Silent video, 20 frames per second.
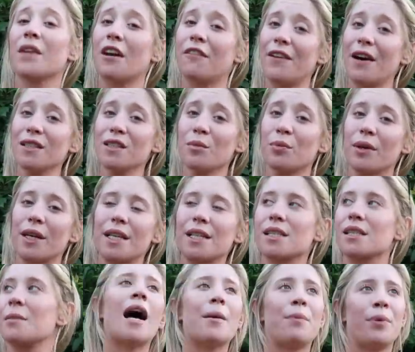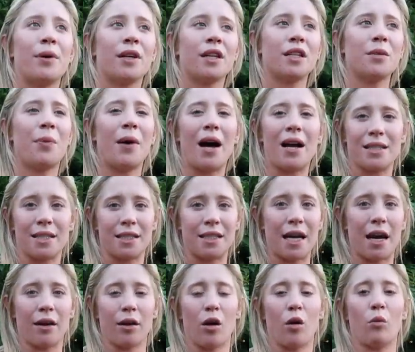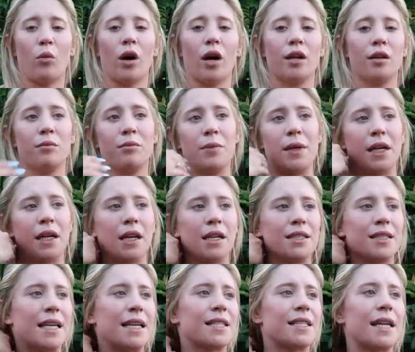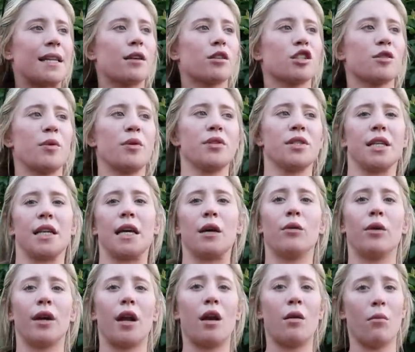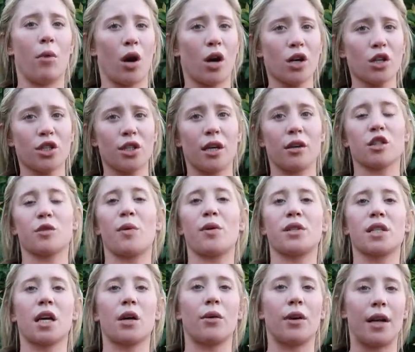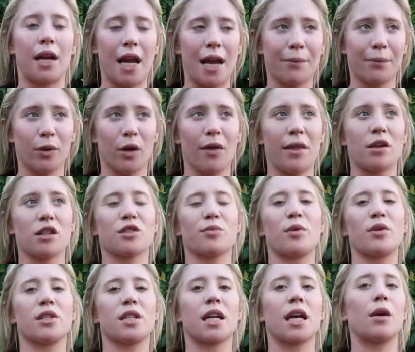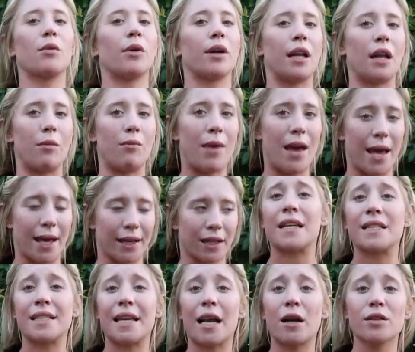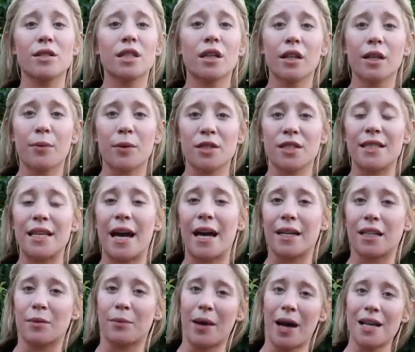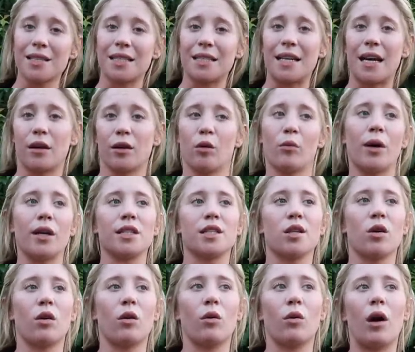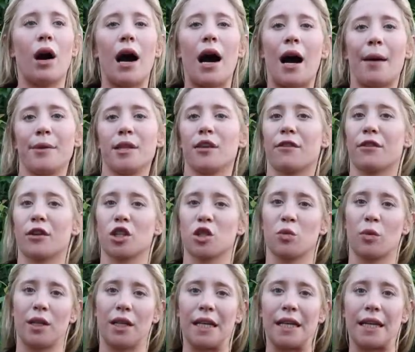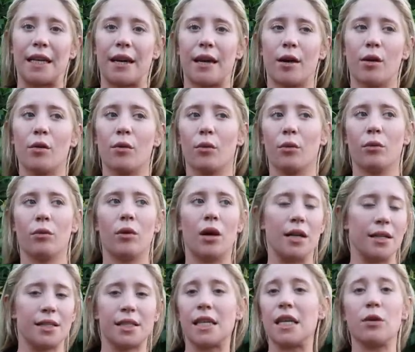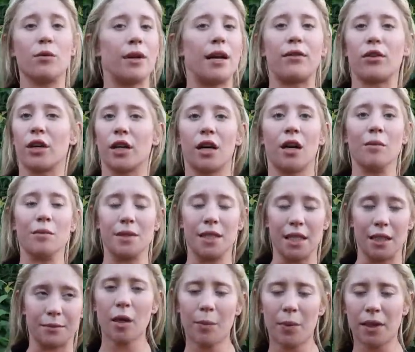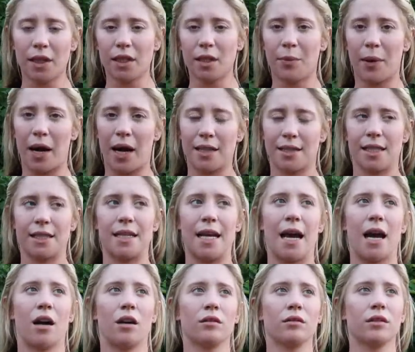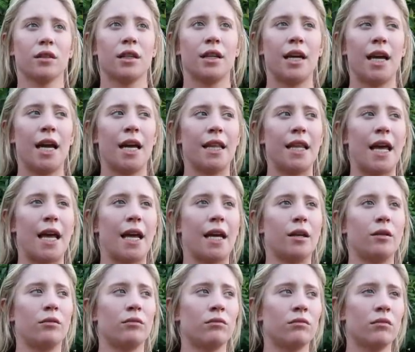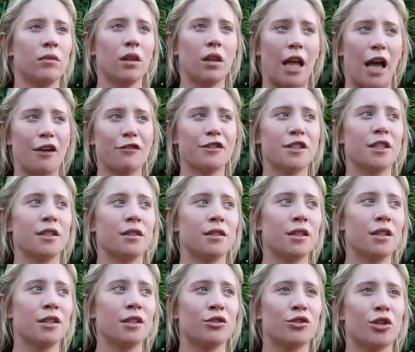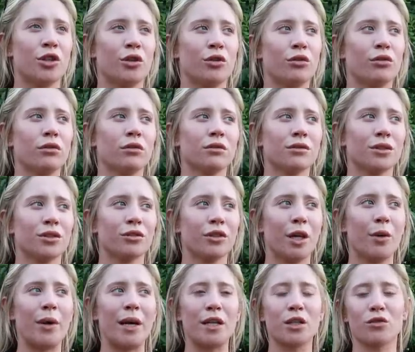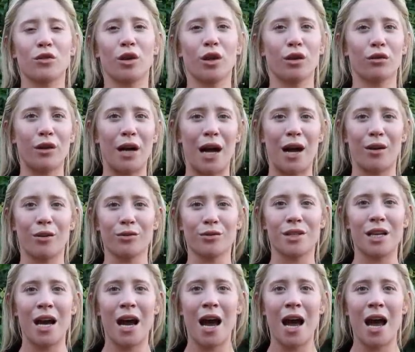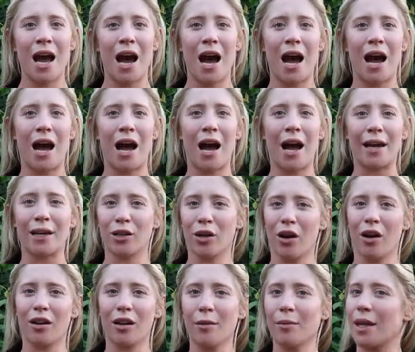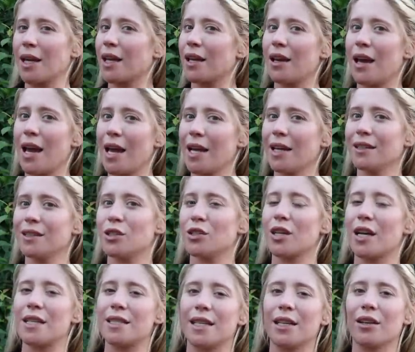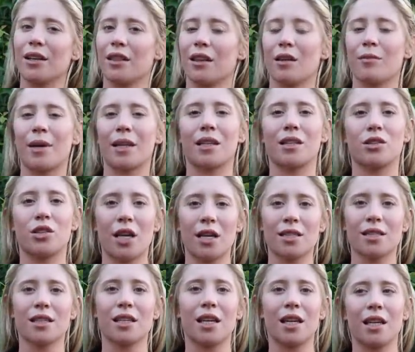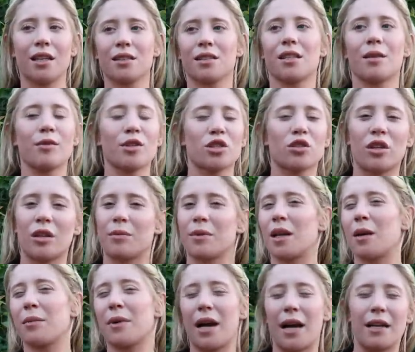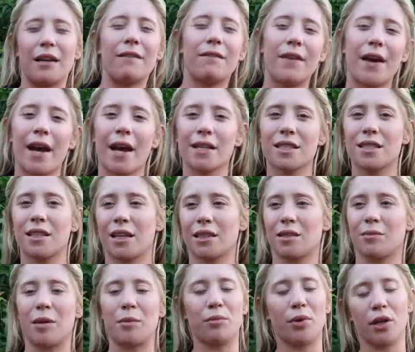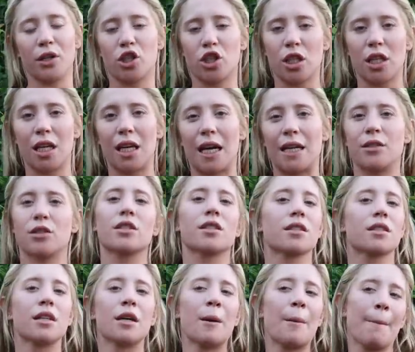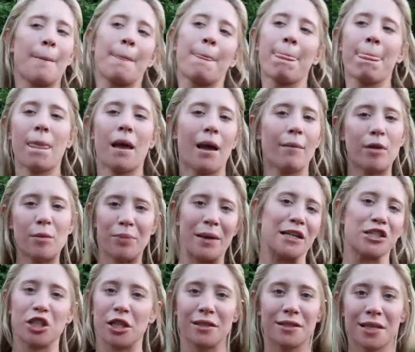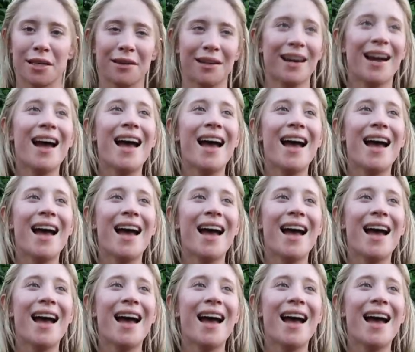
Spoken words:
I found a place. I put a deposit down on one because they said they're supposed to get one in March, they're supposed to get one in April, they're supposed to get one in May. They said I was the only person that had a deposit down on one, so I'll be the first one to get a ski whenever it comes in. So I put the deposit down and then left. 2-3 weeks roll around. I call and I'm like, hey, did you guys hear anything about the jet skis? Summer's creeping up kind of fast, not to be pushy. I'm impatient.